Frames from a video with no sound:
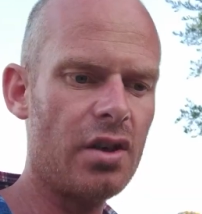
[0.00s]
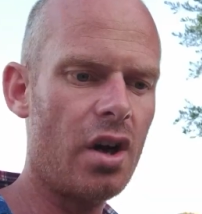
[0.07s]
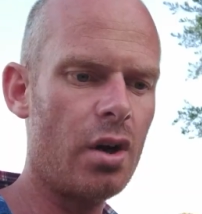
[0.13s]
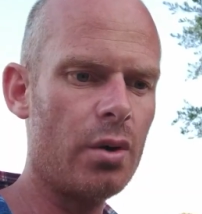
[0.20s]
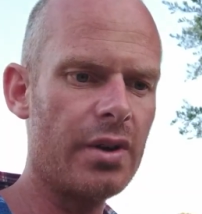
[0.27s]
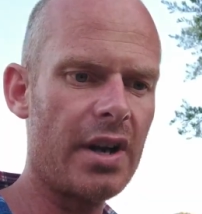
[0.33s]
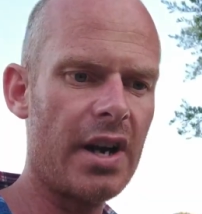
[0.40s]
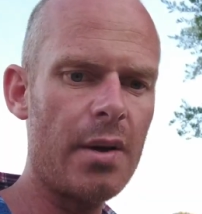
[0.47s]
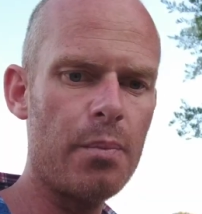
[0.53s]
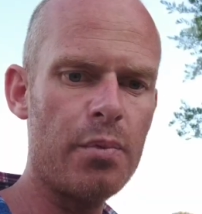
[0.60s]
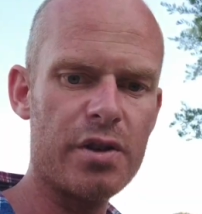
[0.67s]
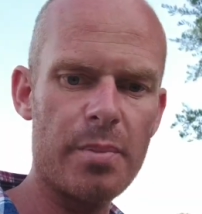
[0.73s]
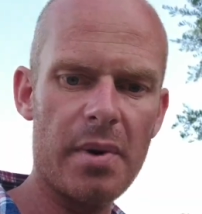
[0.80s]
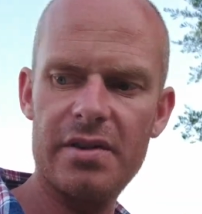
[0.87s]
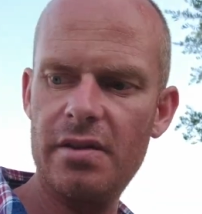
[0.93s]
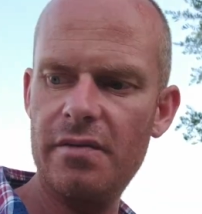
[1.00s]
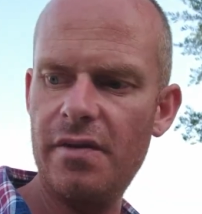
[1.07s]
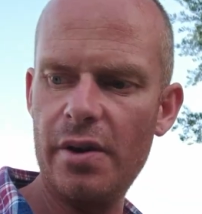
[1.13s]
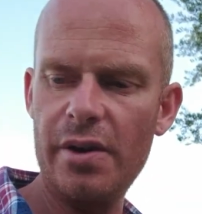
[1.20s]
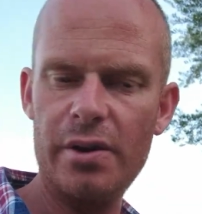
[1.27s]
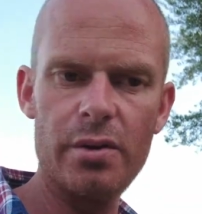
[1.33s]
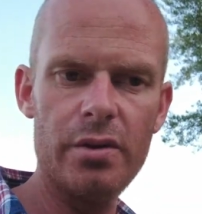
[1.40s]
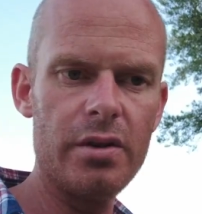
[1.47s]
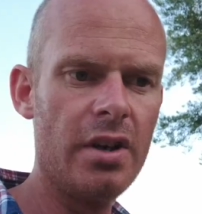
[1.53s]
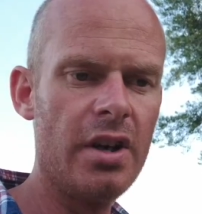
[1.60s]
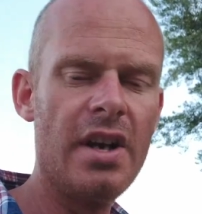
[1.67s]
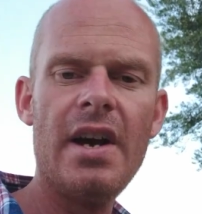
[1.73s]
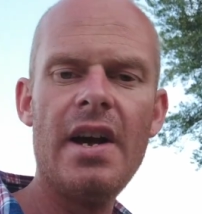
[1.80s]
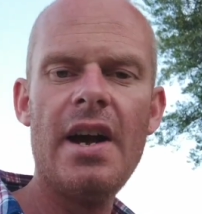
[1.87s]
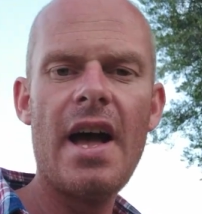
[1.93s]
to hold it up, which makes it very good.
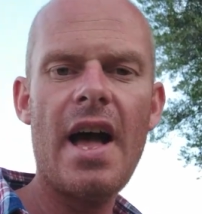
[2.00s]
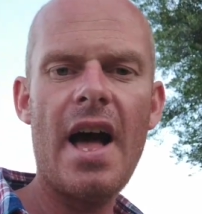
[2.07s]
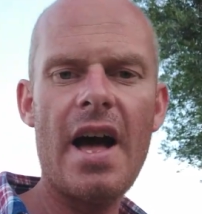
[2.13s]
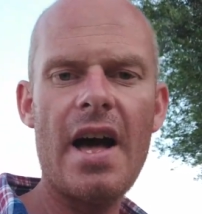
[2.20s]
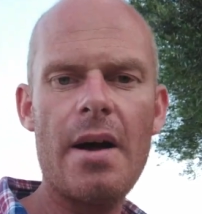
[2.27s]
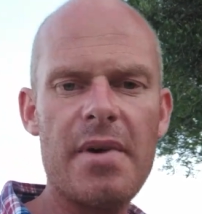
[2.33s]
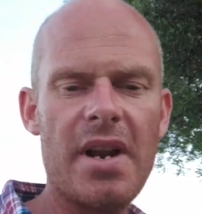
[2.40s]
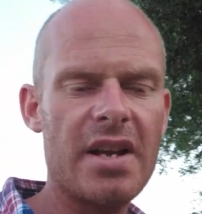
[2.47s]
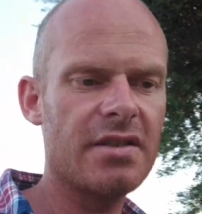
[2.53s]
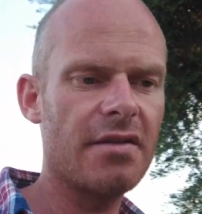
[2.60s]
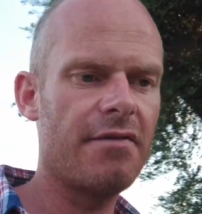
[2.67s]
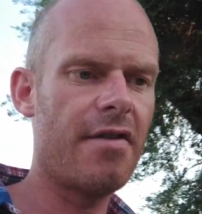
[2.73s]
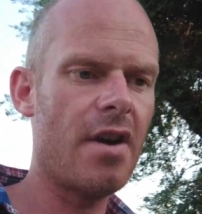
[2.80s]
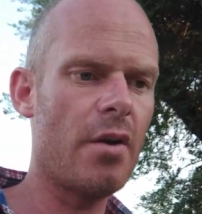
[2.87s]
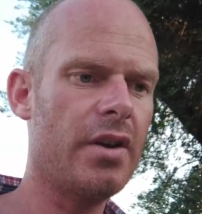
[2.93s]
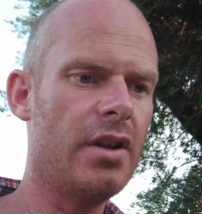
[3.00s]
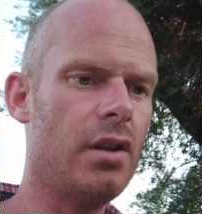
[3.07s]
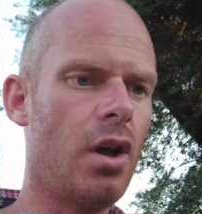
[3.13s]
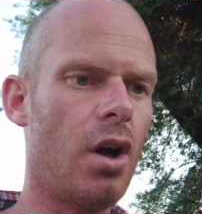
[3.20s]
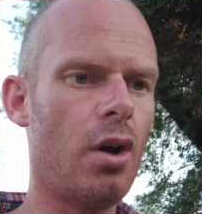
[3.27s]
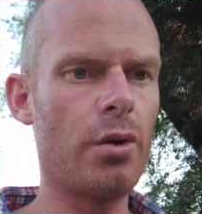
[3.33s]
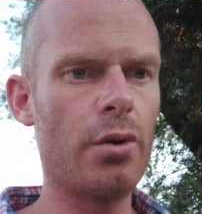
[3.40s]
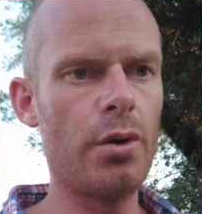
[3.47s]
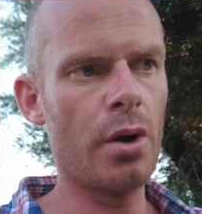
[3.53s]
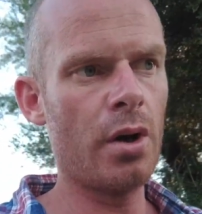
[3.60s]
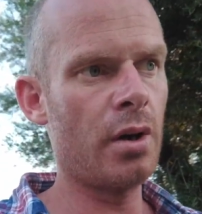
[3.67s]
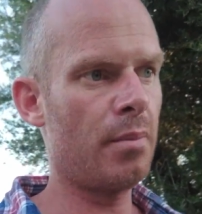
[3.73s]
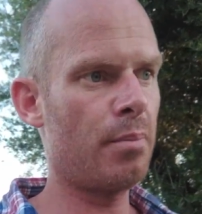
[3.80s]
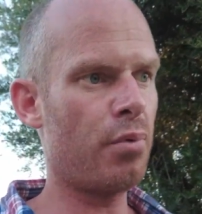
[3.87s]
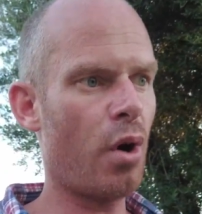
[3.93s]
It has a very low
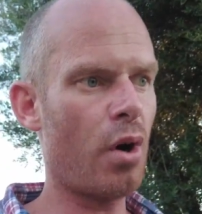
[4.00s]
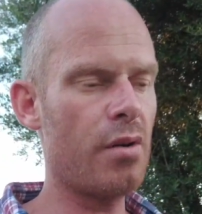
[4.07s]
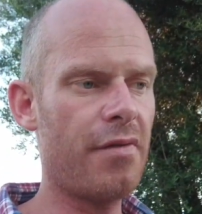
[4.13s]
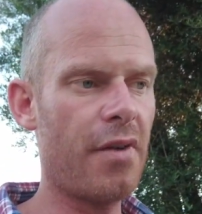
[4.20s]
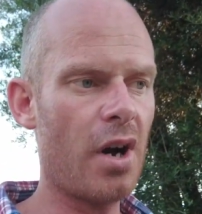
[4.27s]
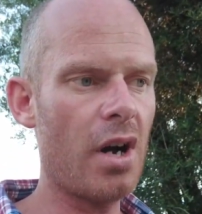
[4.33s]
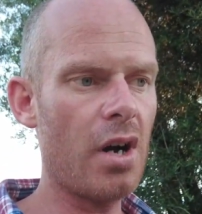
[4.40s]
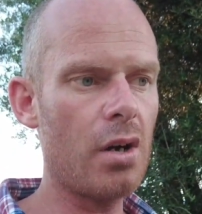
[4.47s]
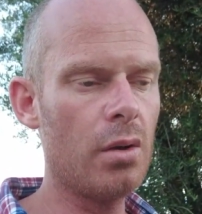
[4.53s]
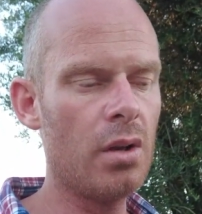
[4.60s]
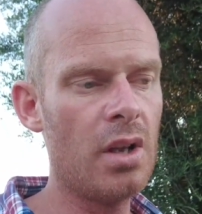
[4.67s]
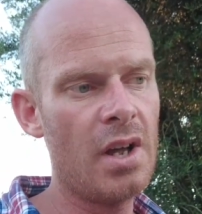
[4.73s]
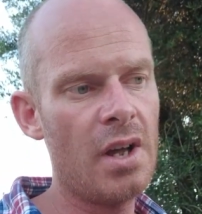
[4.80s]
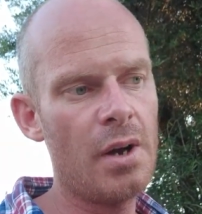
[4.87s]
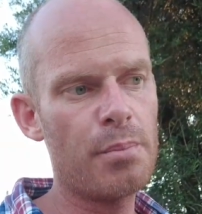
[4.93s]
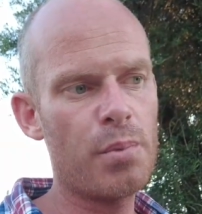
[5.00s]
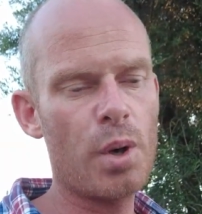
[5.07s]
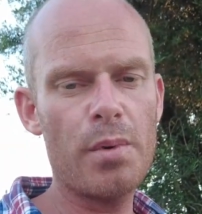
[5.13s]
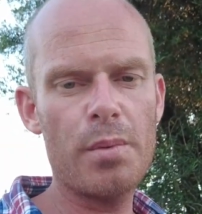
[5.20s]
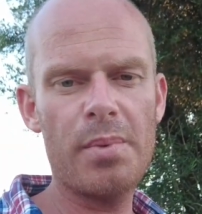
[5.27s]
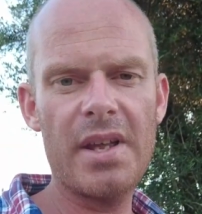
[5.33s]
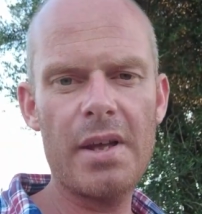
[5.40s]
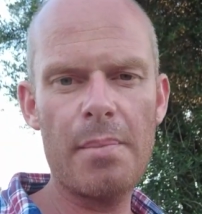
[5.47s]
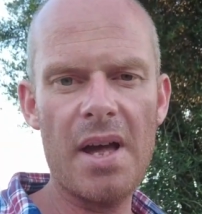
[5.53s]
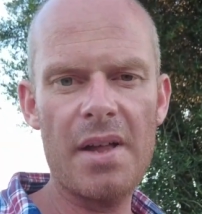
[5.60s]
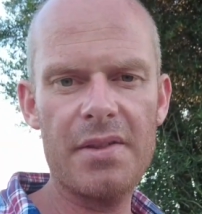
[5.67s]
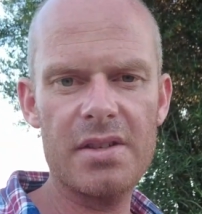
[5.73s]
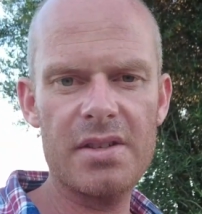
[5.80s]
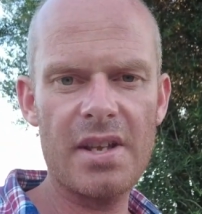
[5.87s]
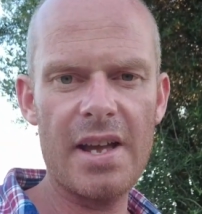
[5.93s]
profile, probably
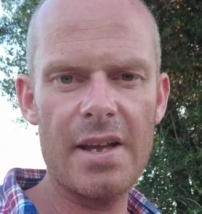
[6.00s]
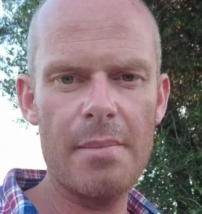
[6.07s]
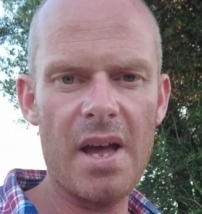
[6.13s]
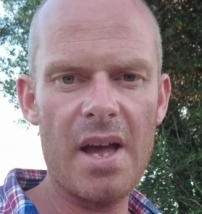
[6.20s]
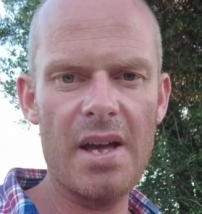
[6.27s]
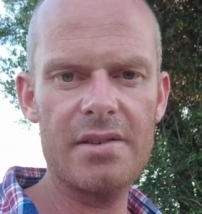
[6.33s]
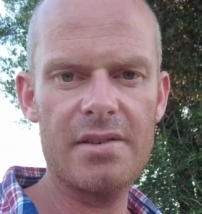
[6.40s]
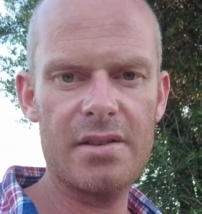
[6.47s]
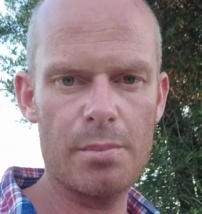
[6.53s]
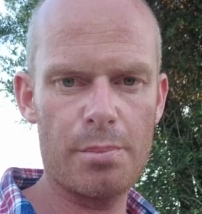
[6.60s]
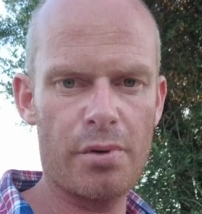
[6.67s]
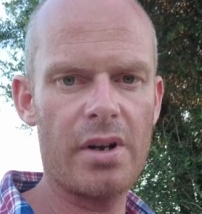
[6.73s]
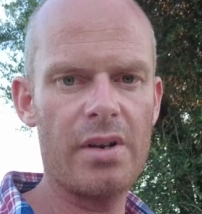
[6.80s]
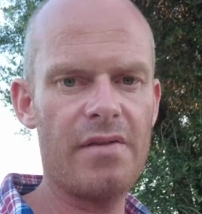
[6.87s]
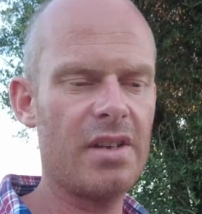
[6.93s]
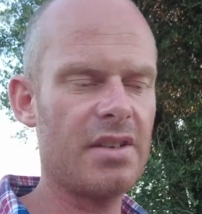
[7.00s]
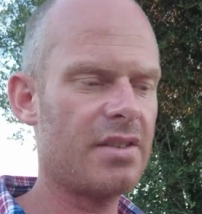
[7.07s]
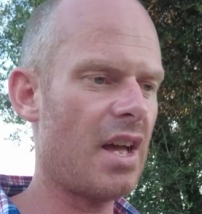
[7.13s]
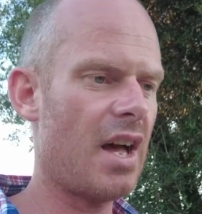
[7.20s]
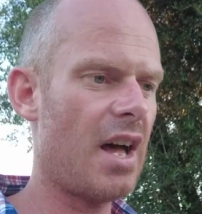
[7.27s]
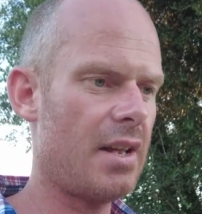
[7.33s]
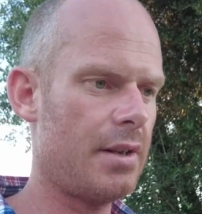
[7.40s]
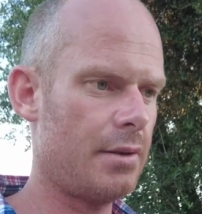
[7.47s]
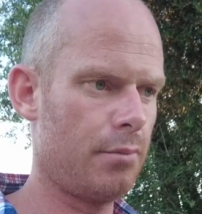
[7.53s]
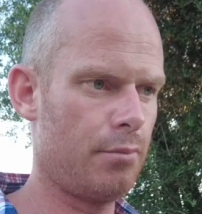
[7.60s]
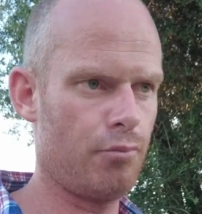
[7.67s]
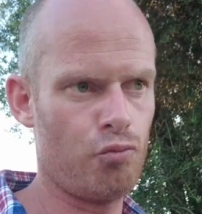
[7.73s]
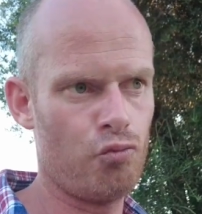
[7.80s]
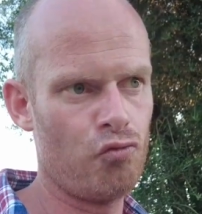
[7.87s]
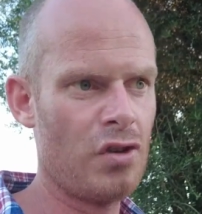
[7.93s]
about the same as the previous
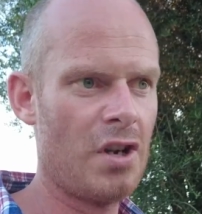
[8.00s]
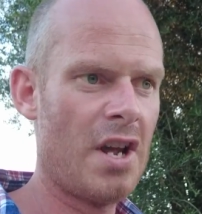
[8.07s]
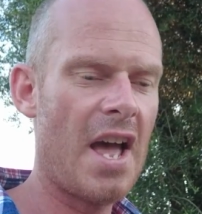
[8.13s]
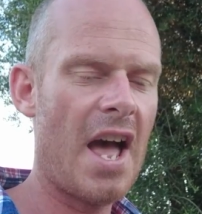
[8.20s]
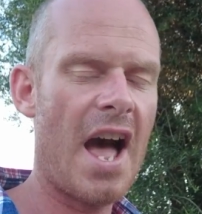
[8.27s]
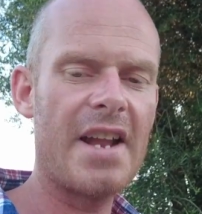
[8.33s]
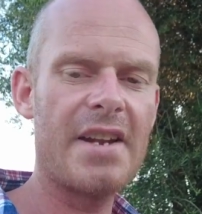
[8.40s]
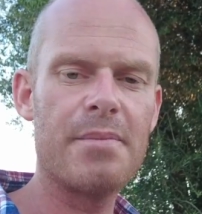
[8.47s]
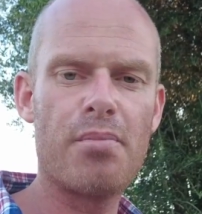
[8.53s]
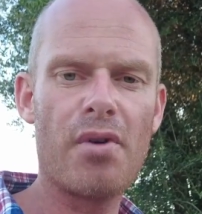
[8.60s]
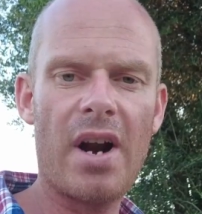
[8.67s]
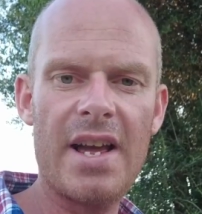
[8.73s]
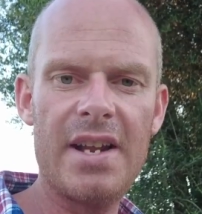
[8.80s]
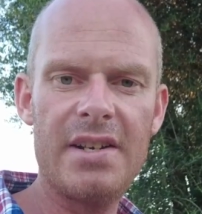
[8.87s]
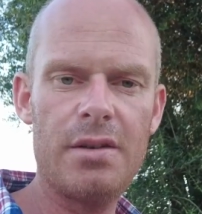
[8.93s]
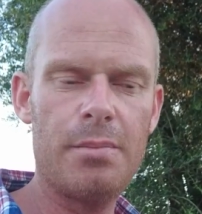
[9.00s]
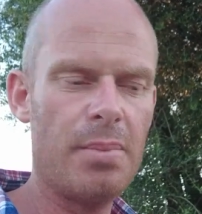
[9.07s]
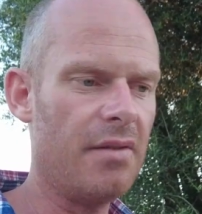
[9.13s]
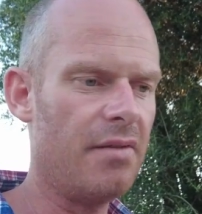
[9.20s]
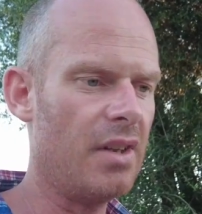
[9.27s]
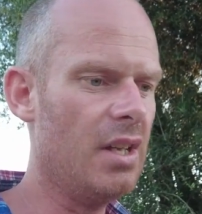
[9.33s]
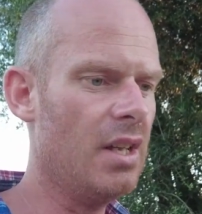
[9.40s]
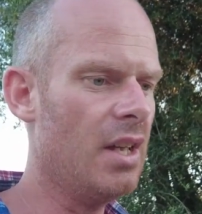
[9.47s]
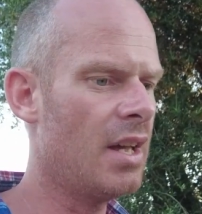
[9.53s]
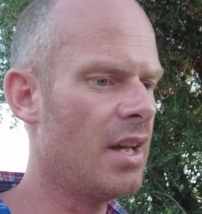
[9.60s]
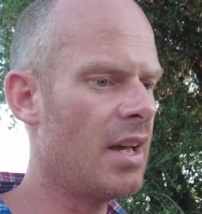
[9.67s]
unbranded bivvy.